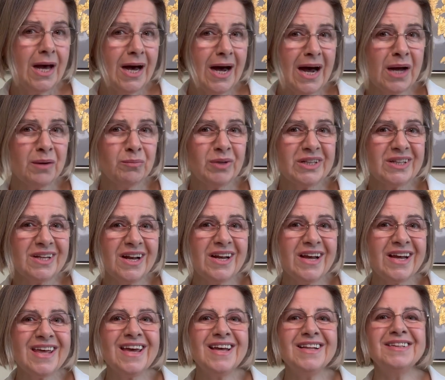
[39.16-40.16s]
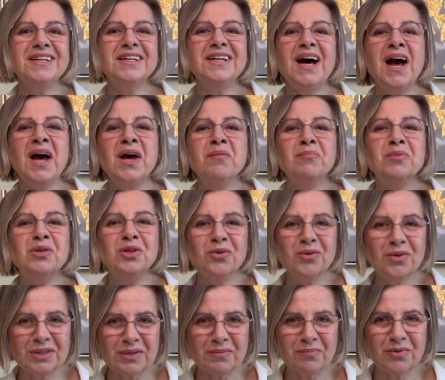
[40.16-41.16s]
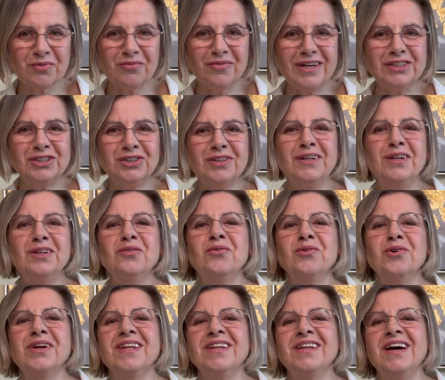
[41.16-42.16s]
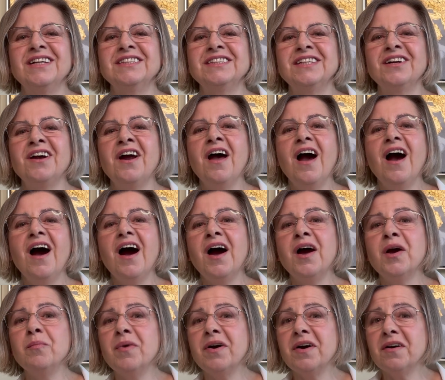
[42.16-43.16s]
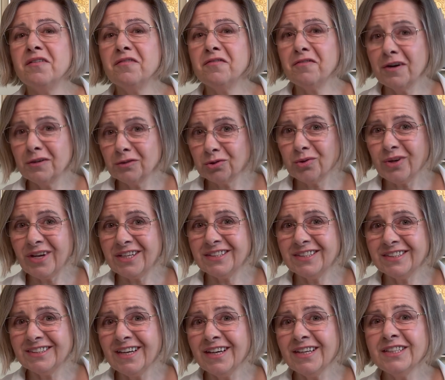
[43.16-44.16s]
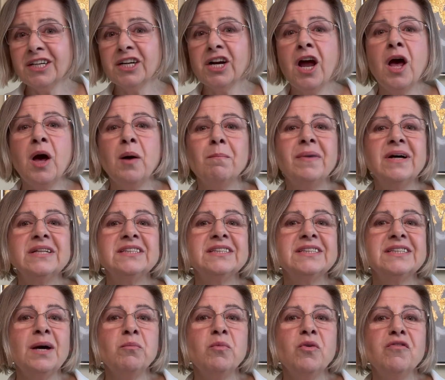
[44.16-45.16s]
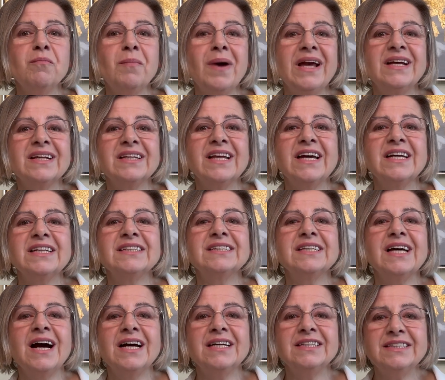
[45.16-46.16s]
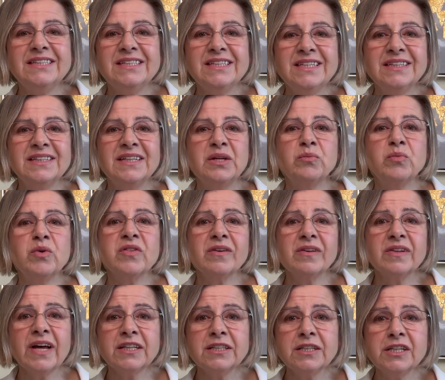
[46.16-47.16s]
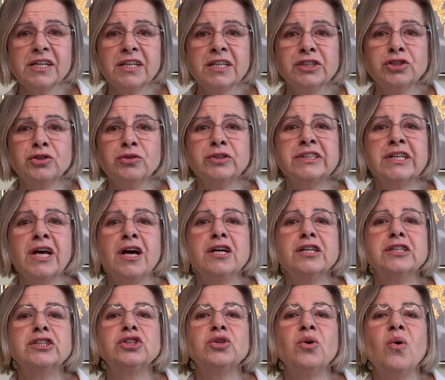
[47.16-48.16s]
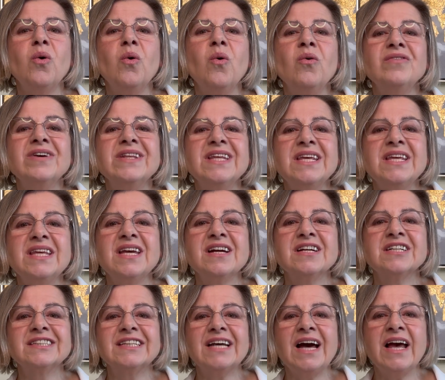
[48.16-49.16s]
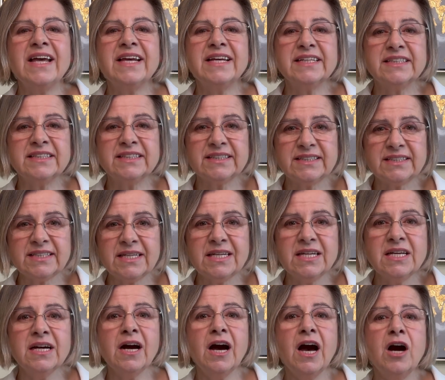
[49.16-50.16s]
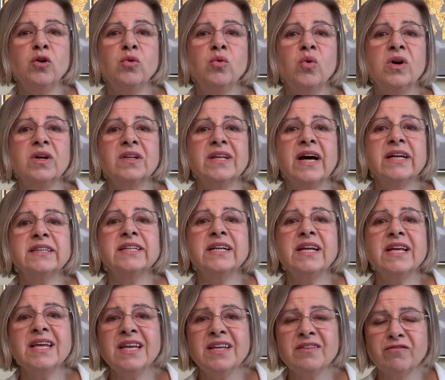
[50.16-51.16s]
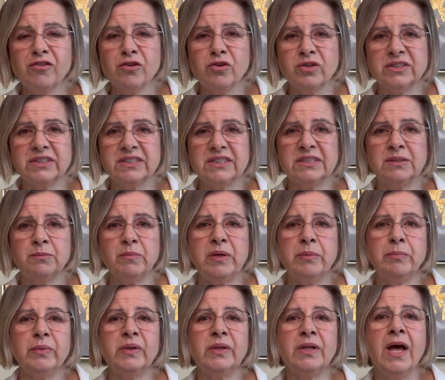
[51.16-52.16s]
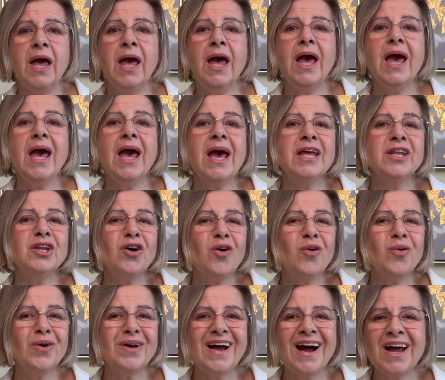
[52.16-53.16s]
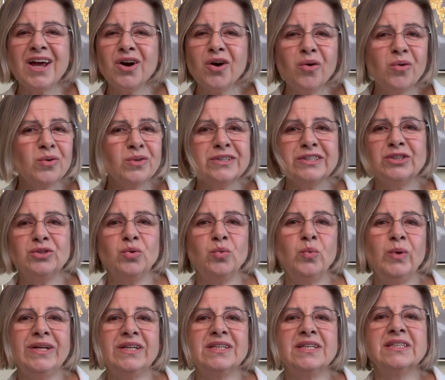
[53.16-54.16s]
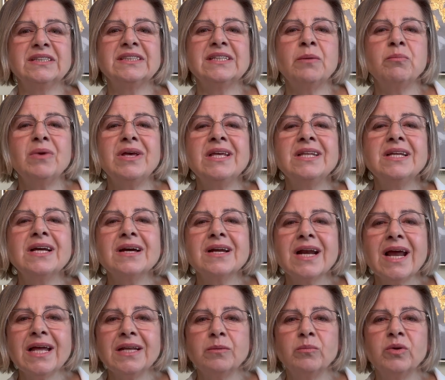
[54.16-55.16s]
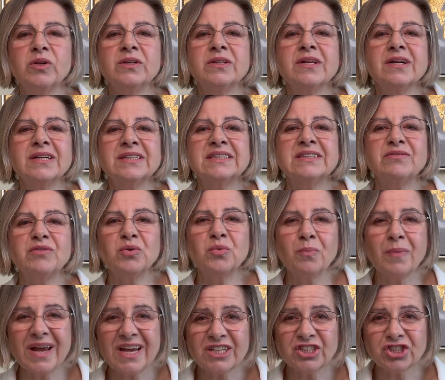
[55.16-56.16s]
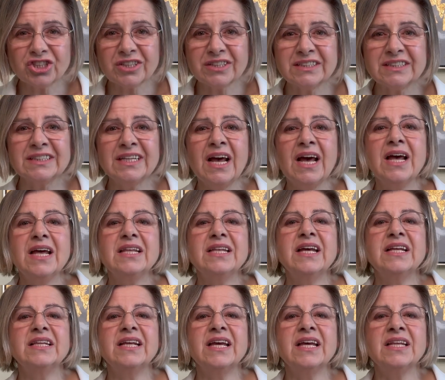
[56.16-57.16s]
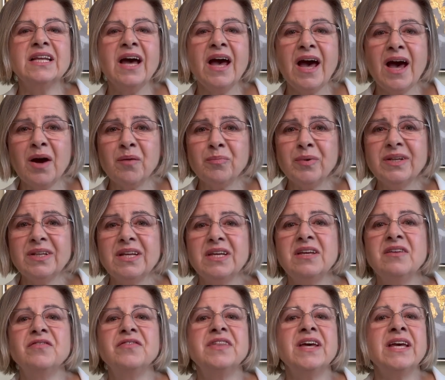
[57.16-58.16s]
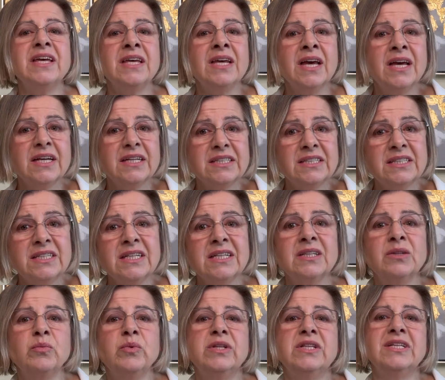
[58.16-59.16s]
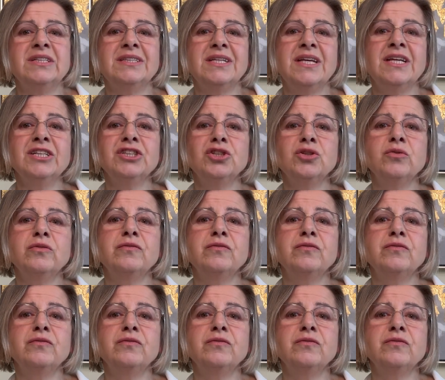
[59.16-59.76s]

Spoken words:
I'm Natalia Kaylin. I am not a professional organizer. I'm a Feng Shui designer, but some of my clients are dealing with clutter issues, so over the years I can see how clutter influences people. And I also witnessed some incredible transformations that can happen if they deal with this issue